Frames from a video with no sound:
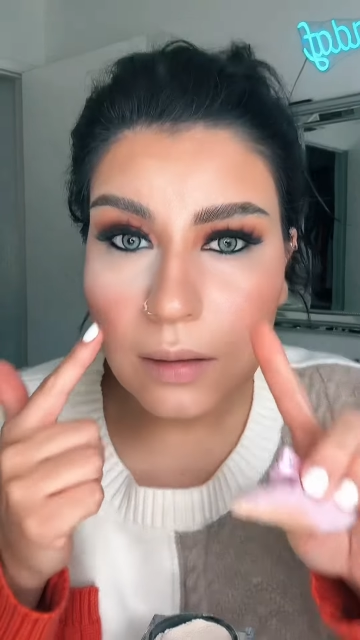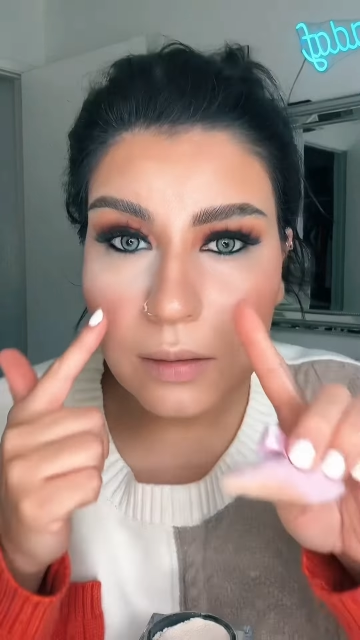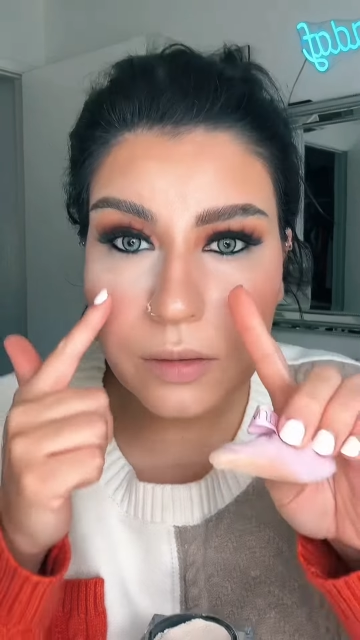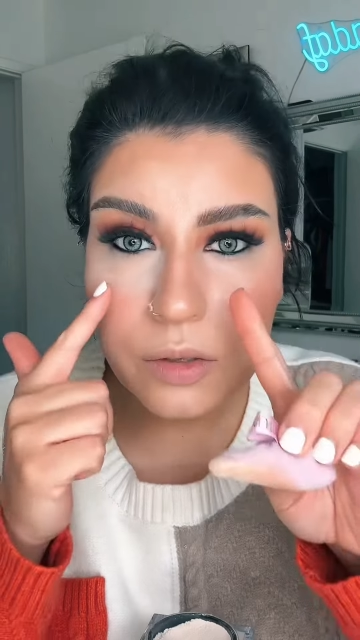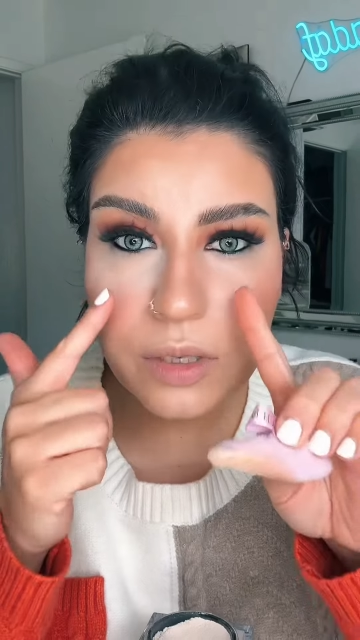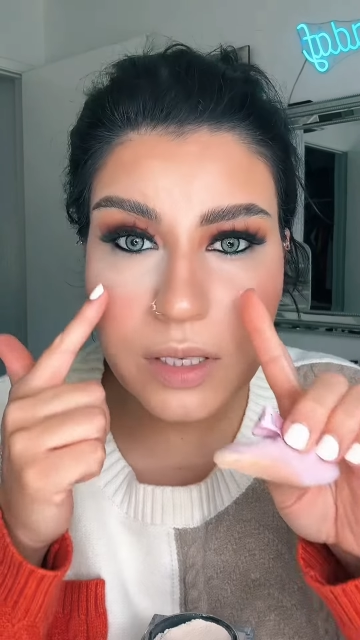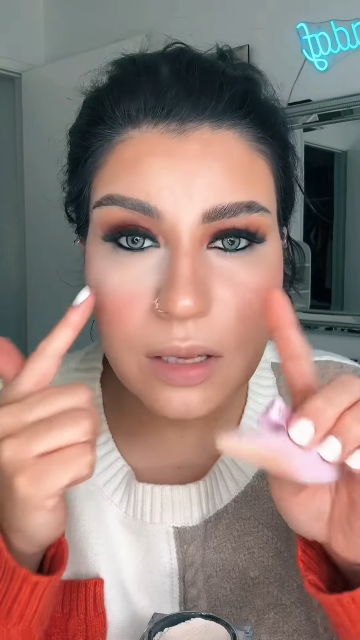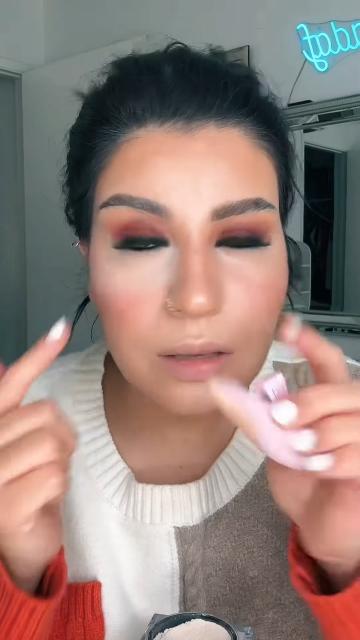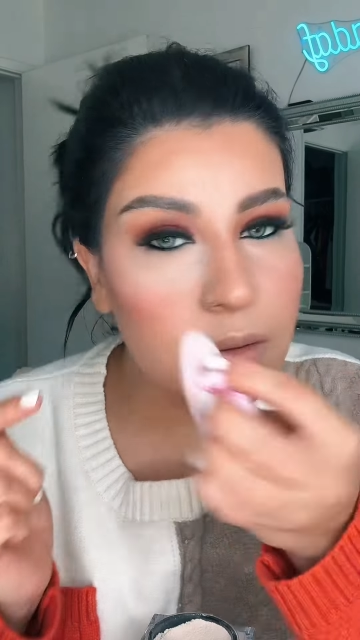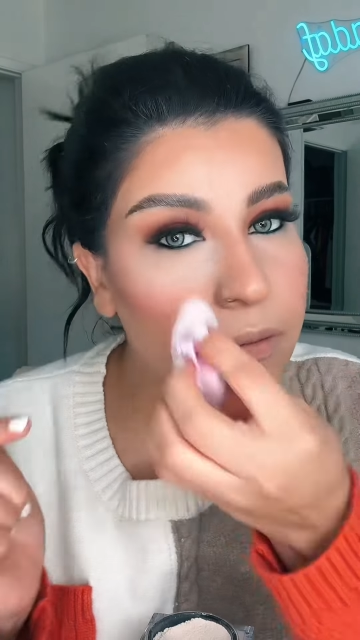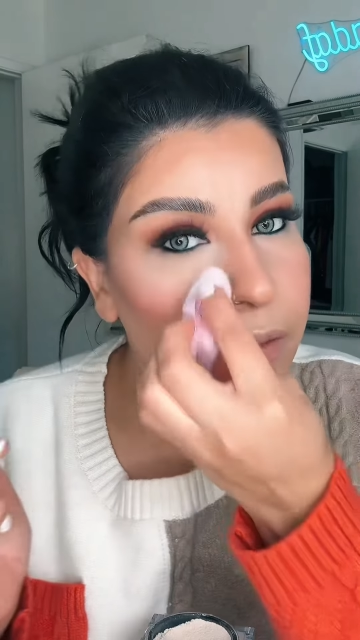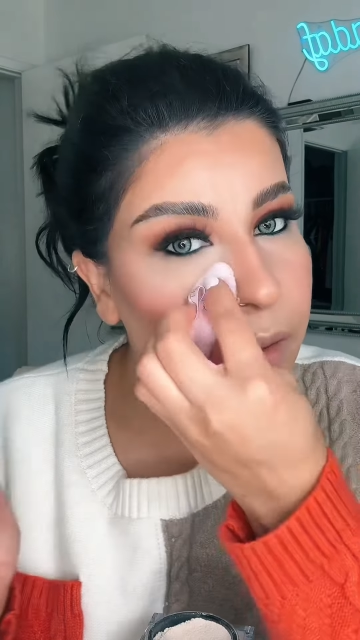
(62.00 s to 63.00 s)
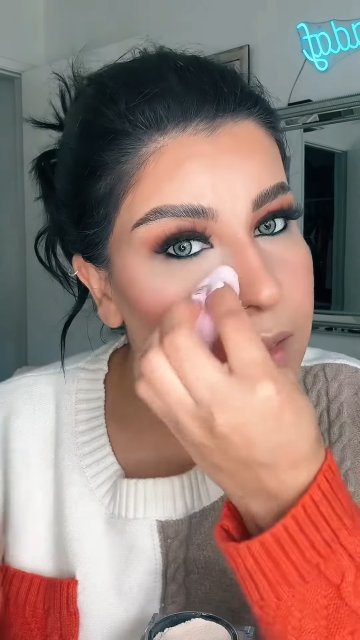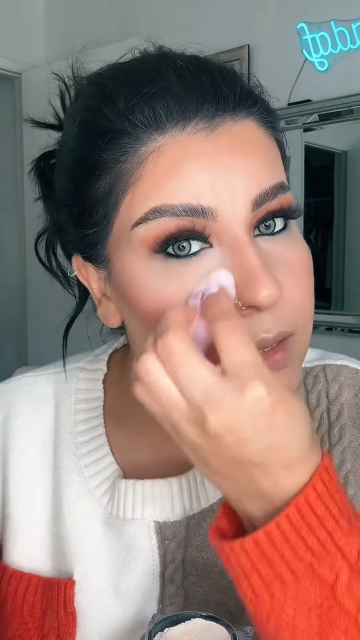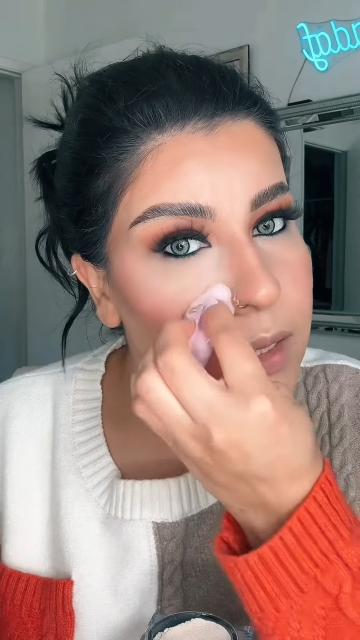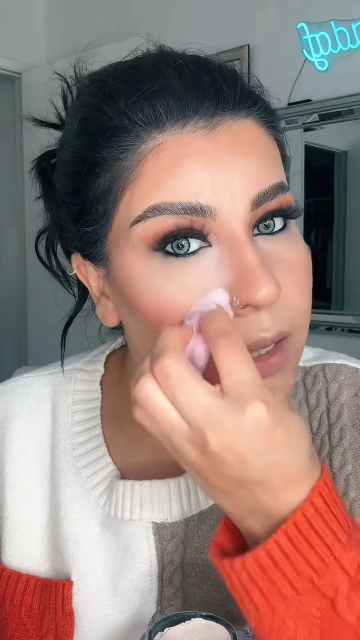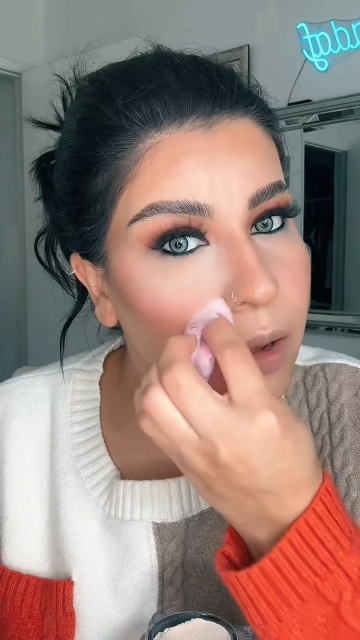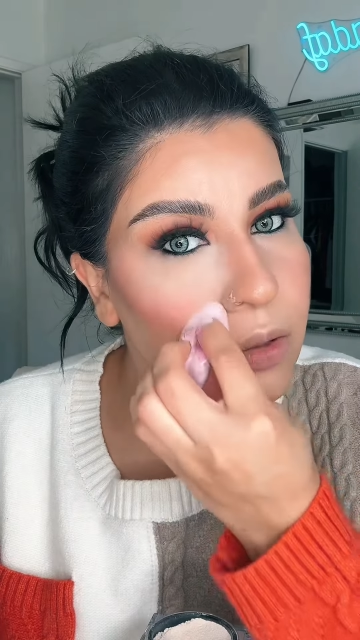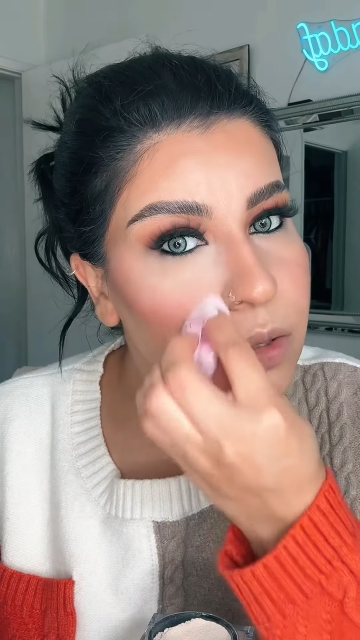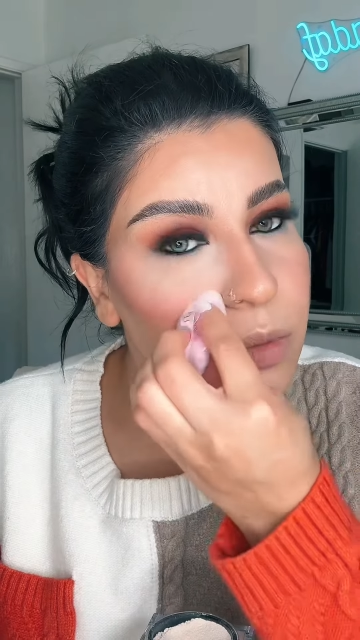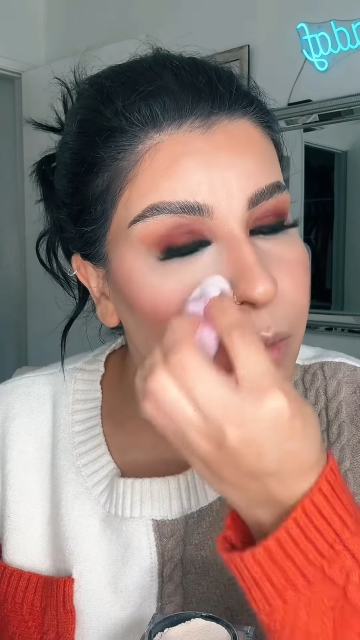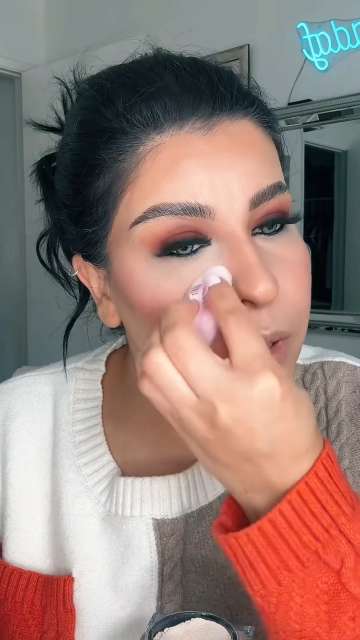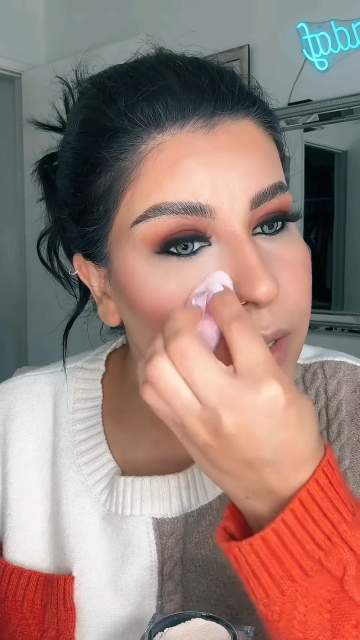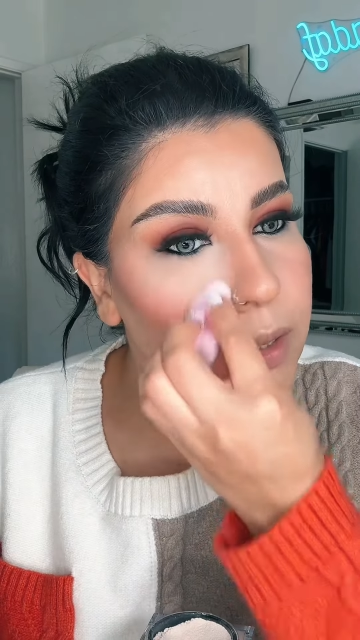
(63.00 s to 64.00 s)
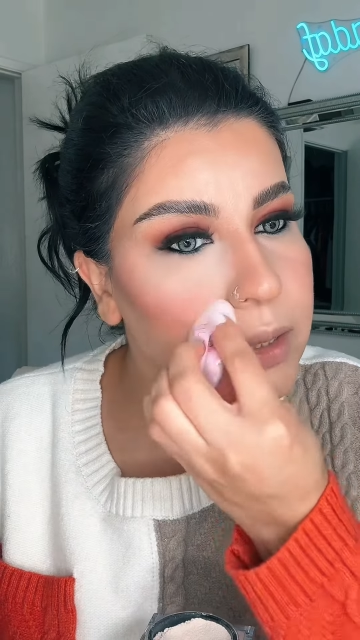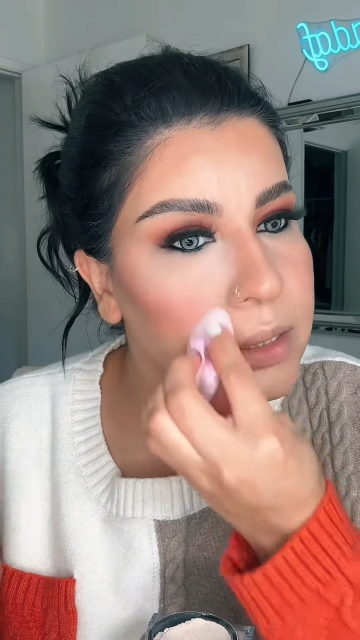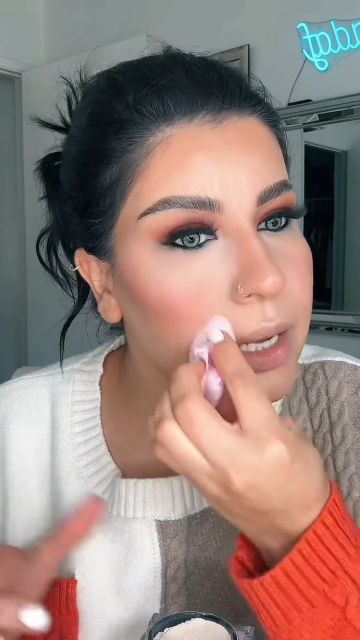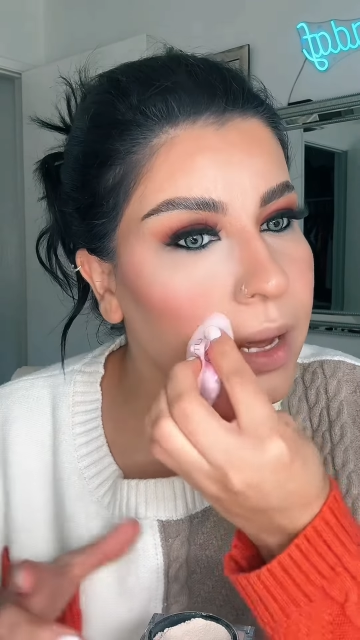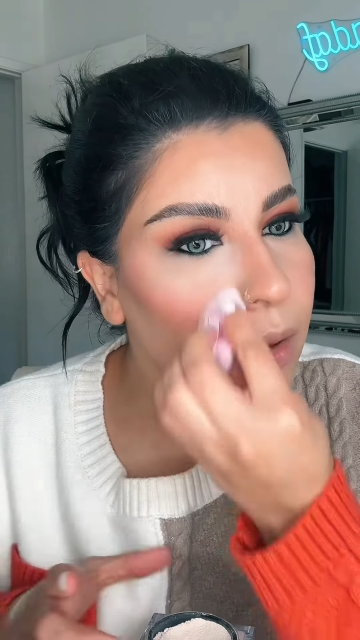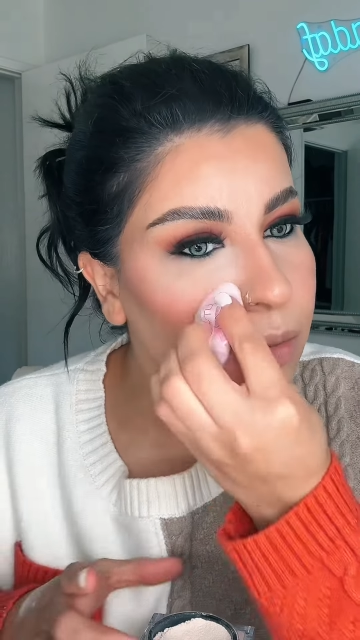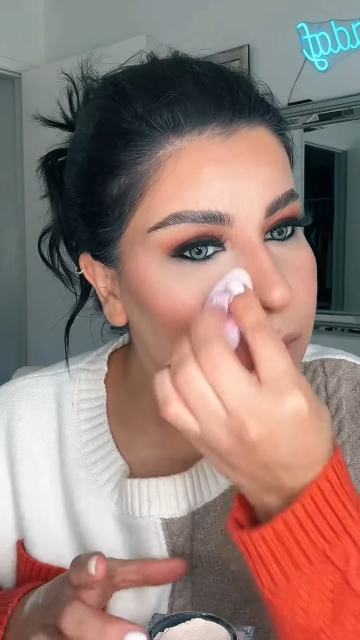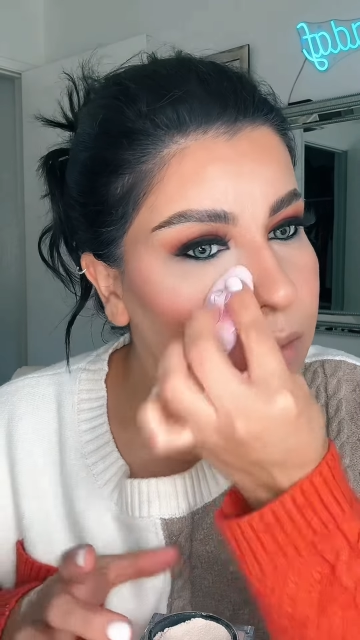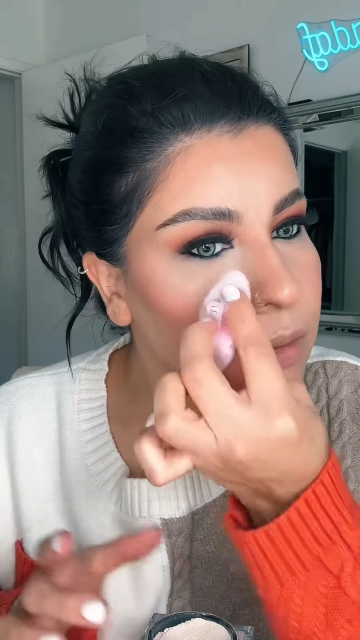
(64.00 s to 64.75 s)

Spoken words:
Do you see the difference? And I also bring it down